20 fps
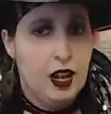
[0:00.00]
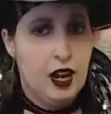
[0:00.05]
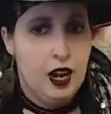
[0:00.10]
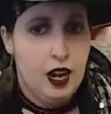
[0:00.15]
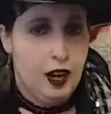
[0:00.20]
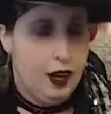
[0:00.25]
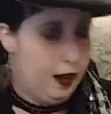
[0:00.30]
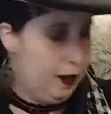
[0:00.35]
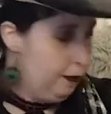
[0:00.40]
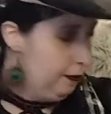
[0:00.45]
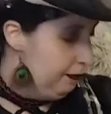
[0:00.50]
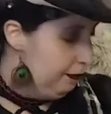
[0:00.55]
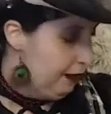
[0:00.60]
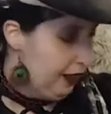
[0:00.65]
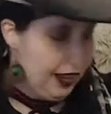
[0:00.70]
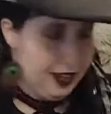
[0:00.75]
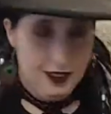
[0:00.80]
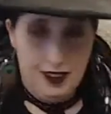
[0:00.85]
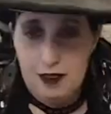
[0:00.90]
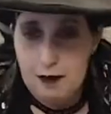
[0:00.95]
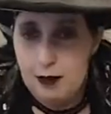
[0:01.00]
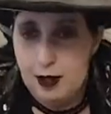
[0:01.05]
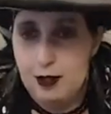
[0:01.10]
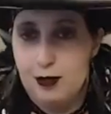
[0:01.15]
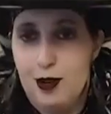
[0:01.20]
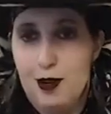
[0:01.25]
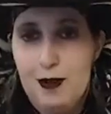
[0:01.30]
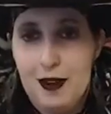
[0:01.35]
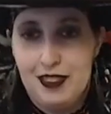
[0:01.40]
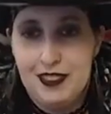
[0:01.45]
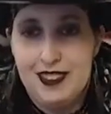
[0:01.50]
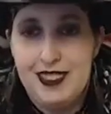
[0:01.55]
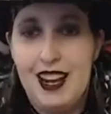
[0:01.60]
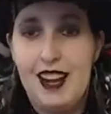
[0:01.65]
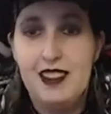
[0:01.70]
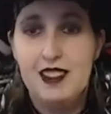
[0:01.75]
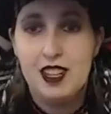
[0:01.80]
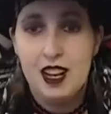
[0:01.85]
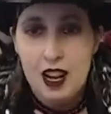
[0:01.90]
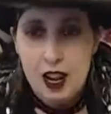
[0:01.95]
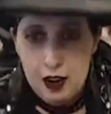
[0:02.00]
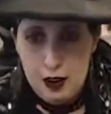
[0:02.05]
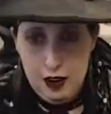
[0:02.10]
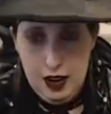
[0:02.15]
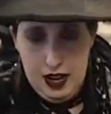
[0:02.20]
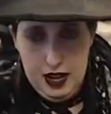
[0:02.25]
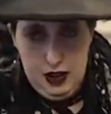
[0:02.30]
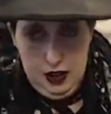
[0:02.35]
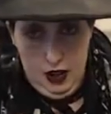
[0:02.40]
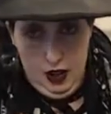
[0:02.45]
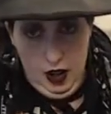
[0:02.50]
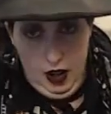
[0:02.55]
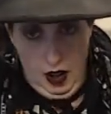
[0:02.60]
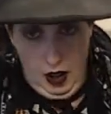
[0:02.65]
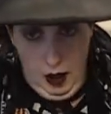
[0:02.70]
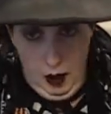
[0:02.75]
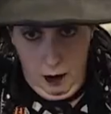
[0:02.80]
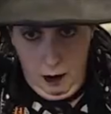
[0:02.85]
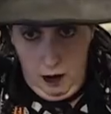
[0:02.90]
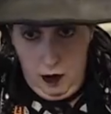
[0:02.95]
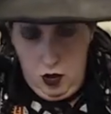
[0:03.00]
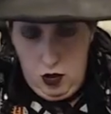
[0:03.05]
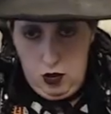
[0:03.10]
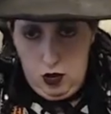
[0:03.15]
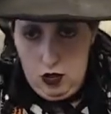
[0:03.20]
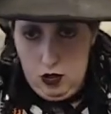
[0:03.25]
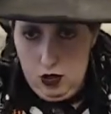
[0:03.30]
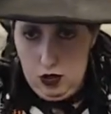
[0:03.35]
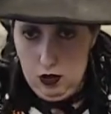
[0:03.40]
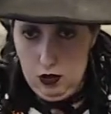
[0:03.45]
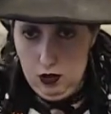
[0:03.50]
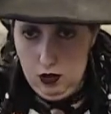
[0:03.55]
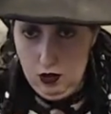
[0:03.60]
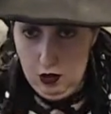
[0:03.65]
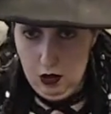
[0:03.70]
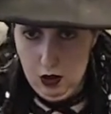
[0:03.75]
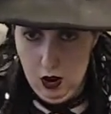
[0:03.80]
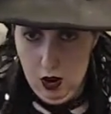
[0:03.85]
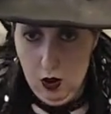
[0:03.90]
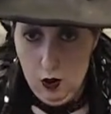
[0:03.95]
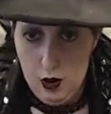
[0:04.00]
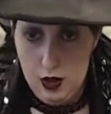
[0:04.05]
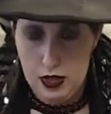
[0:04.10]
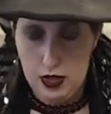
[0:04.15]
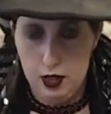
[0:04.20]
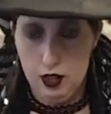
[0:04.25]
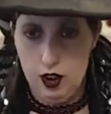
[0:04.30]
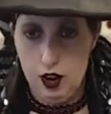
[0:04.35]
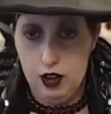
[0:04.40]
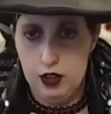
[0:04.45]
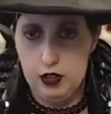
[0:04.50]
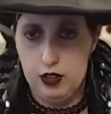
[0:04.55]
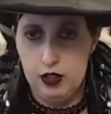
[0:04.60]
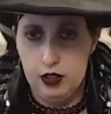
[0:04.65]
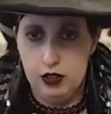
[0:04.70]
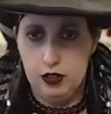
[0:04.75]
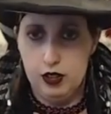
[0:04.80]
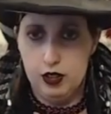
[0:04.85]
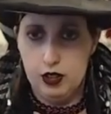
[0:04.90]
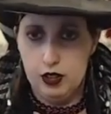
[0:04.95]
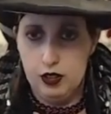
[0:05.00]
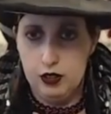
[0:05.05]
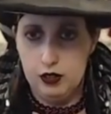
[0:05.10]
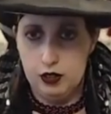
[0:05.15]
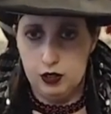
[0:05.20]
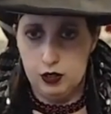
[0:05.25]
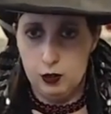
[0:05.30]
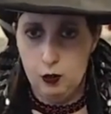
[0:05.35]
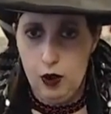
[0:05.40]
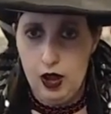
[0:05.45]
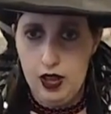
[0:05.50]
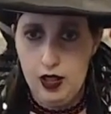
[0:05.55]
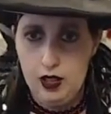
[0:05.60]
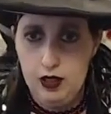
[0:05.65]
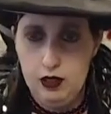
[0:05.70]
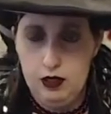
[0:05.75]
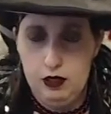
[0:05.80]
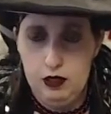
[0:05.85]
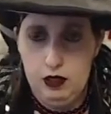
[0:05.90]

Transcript: I don't have much room on this couch, right? Go with larger circles as well.